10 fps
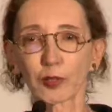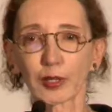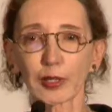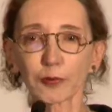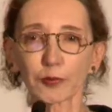
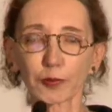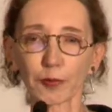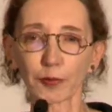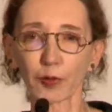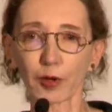laughter
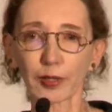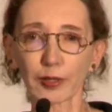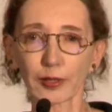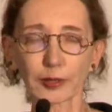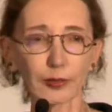from the
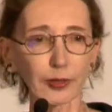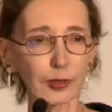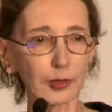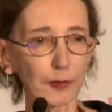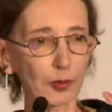audience, and he
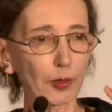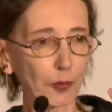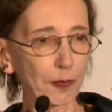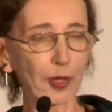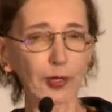seemed a
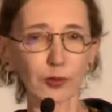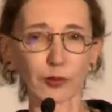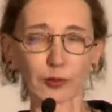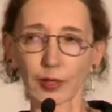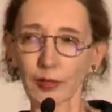little
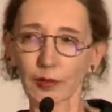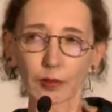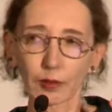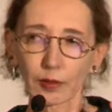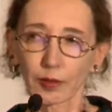puzzled, like,
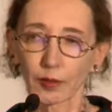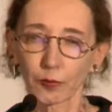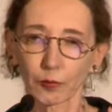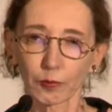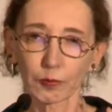
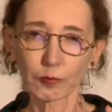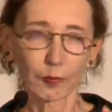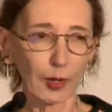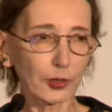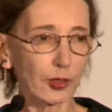well,
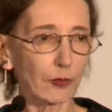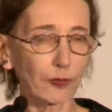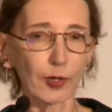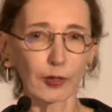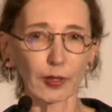why is that
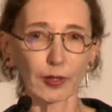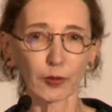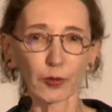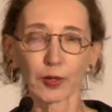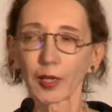funny?